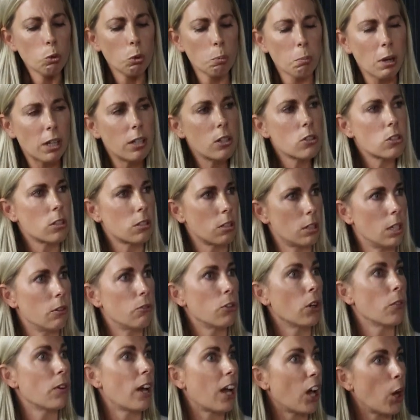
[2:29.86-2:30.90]
manage the
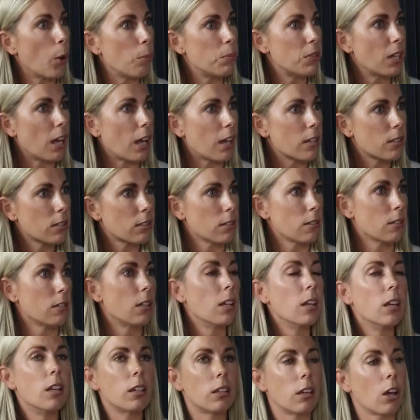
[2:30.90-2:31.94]
delivery of a help desk
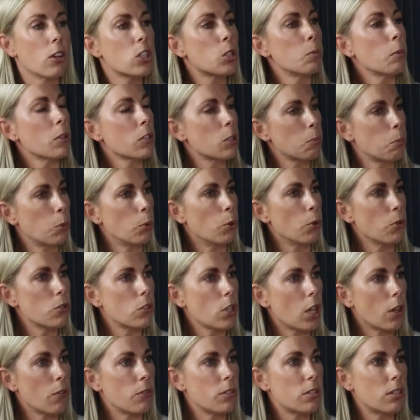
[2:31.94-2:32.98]
and customer support
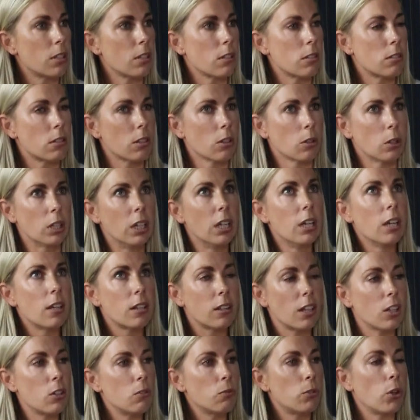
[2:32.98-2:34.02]
services. So
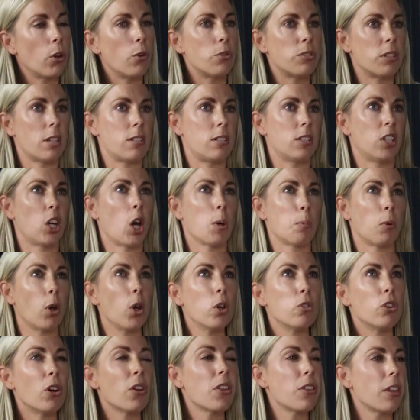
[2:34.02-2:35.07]
that involves setting up
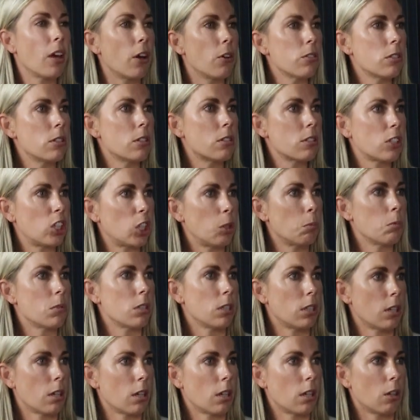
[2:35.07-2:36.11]
over 1,000 schemes
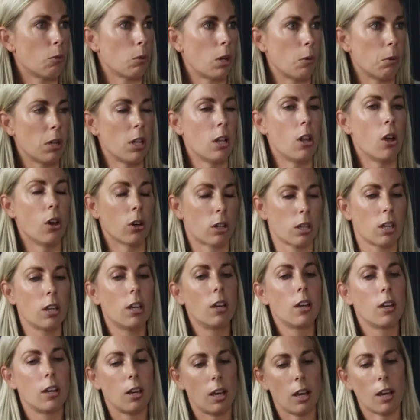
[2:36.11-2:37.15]
a year where we look
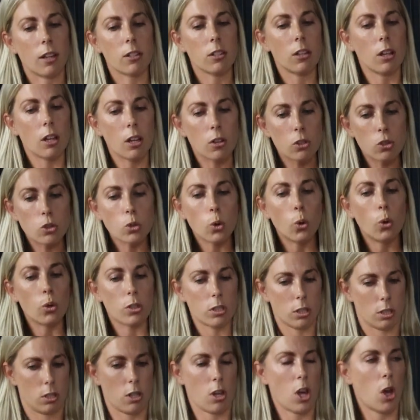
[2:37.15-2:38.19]
at a
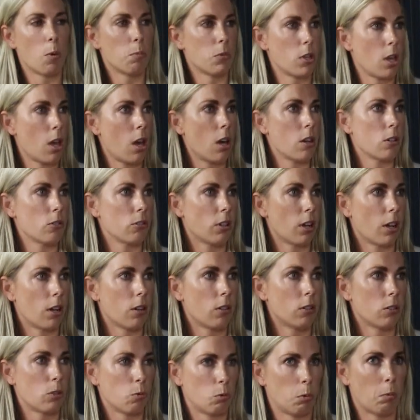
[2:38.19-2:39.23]
short-term
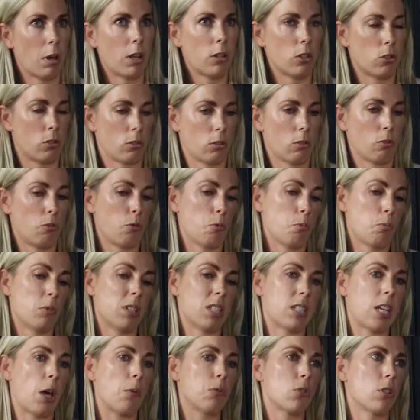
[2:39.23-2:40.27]
turnaround. We manage through from
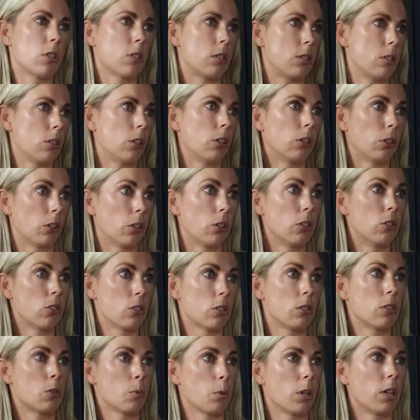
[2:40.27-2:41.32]
inception to
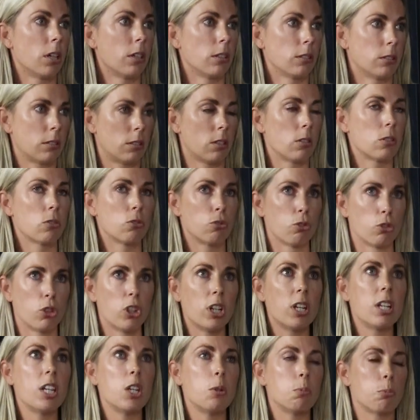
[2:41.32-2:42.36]
conclusion as well. So it's a
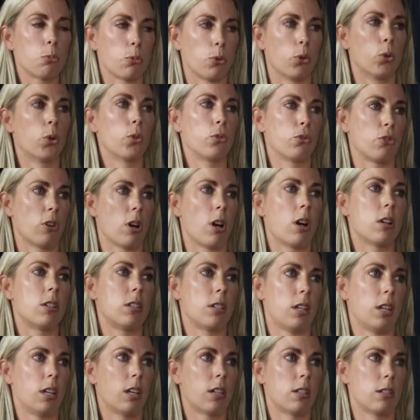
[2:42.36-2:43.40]
really broad
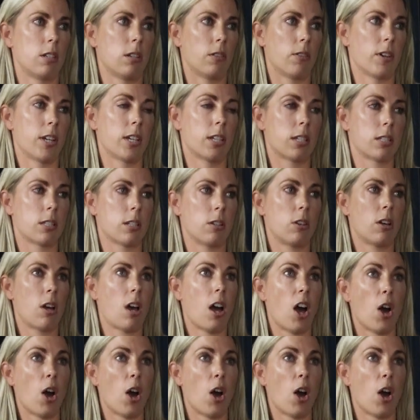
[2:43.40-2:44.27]
variety and diverse